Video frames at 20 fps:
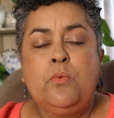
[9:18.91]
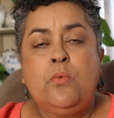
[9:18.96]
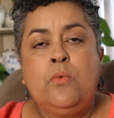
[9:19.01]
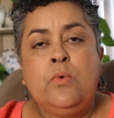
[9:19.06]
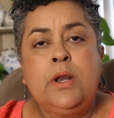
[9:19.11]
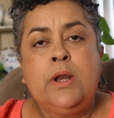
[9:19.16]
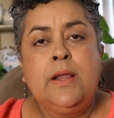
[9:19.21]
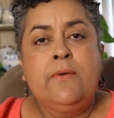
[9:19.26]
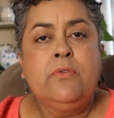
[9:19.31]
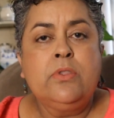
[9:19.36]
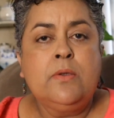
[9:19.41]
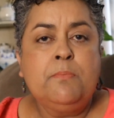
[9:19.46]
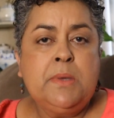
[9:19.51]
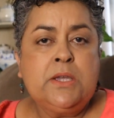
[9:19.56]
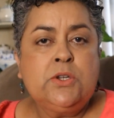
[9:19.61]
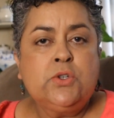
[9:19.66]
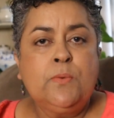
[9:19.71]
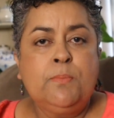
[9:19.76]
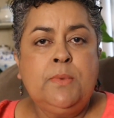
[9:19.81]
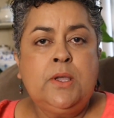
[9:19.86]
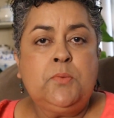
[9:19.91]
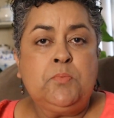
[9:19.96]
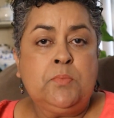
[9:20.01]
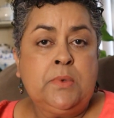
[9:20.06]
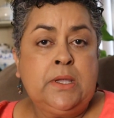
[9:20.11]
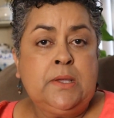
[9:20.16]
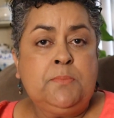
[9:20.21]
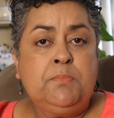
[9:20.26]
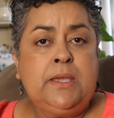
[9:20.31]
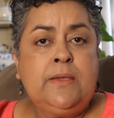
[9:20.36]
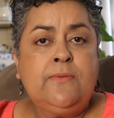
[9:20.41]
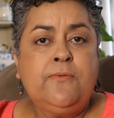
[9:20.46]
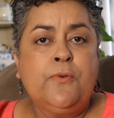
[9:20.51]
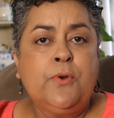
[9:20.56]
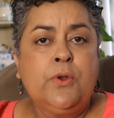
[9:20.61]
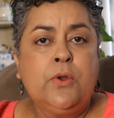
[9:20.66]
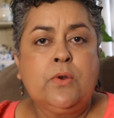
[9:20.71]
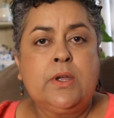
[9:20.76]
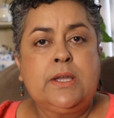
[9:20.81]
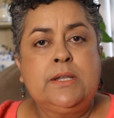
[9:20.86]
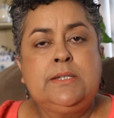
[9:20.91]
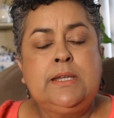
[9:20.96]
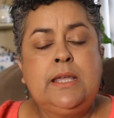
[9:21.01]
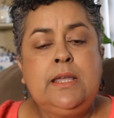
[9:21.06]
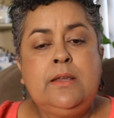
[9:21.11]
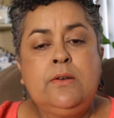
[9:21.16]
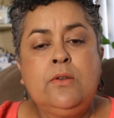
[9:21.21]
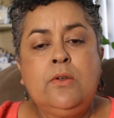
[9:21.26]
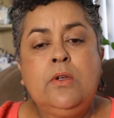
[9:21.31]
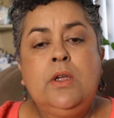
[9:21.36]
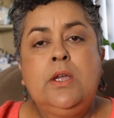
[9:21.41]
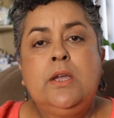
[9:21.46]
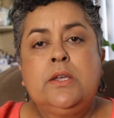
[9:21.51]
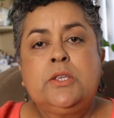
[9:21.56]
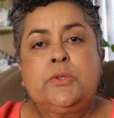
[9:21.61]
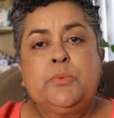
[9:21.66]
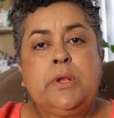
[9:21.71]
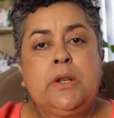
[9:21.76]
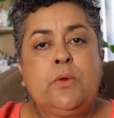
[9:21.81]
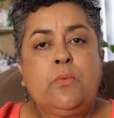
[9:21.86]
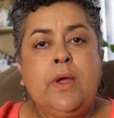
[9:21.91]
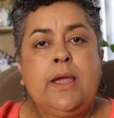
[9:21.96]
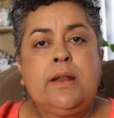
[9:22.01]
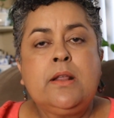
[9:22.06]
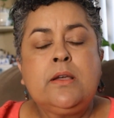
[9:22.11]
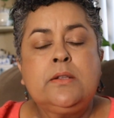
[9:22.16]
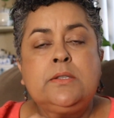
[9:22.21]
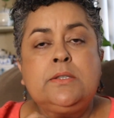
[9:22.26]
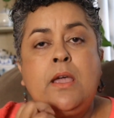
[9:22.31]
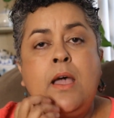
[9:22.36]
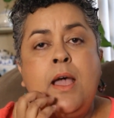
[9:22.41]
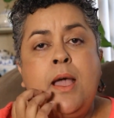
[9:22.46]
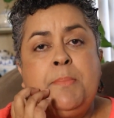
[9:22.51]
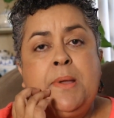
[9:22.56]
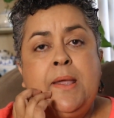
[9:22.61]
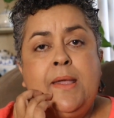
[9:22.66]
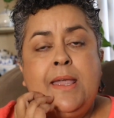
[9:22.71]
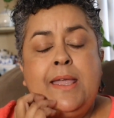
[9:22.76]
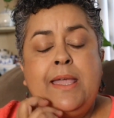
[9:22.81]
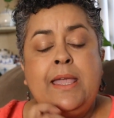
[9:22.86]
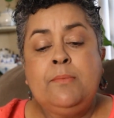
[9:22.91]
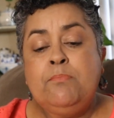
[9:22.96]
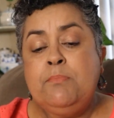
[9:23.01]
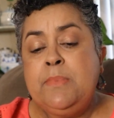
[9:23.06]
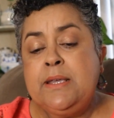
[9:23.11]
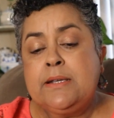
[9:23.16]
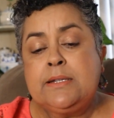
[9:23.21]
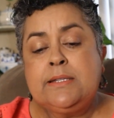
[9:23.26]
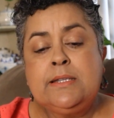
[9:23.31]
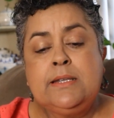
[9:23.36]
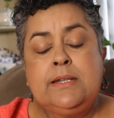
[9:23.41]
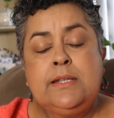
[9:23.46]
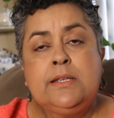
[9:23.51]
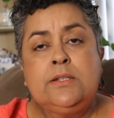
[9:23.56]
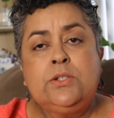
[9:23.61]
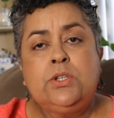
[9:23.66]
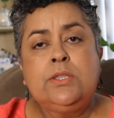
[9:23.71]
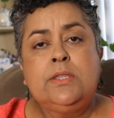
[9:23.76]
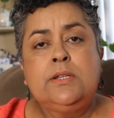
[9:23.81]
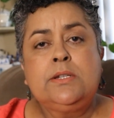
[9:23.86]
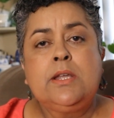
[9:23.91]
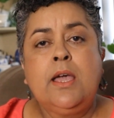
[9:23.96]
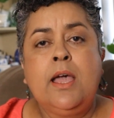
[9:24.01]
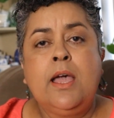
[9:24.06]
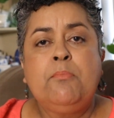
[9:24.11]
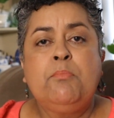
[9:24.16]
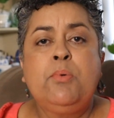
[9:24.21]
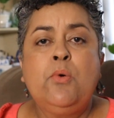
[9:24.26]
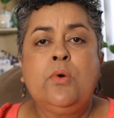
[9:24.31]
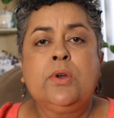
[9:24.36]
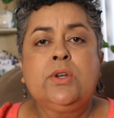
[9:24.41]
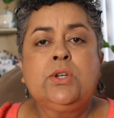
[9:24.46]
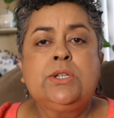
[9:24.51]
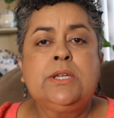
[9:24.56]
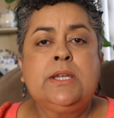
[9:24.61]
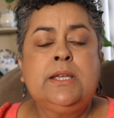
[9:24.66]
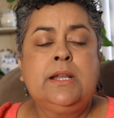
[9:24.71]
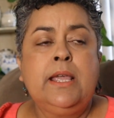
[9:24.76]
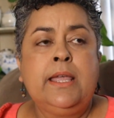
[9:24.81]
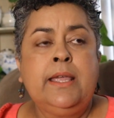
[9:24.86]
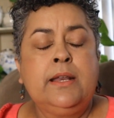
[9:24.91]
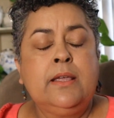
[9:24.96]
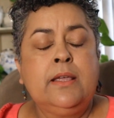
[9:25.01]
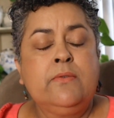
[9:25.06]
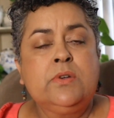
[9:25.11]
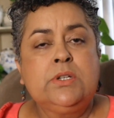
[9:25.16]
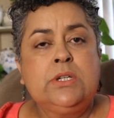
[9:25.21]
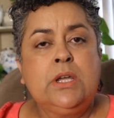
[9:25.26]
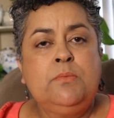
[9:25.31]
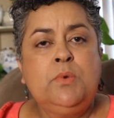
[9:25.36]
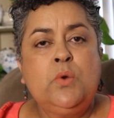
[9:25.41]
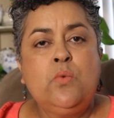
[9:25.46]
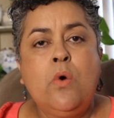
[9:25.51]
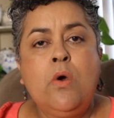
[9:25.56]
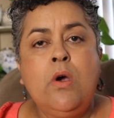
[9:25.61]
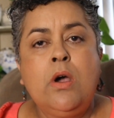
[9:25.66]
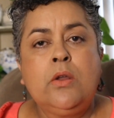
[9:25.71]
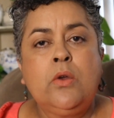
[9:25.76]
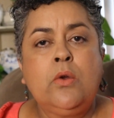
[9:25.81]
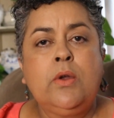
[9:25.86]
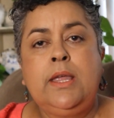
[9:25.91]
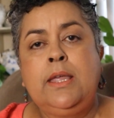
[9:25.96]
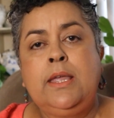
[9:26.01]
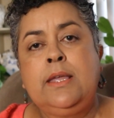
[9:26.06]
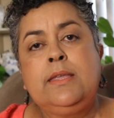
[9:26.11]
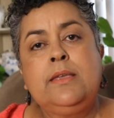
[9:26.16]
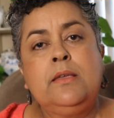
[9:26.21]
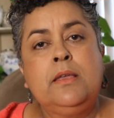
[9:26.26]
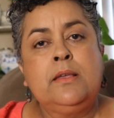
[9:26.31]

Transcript: whatever the measurement may be for your container spread it right on top and mix it into the top portion and every time you water it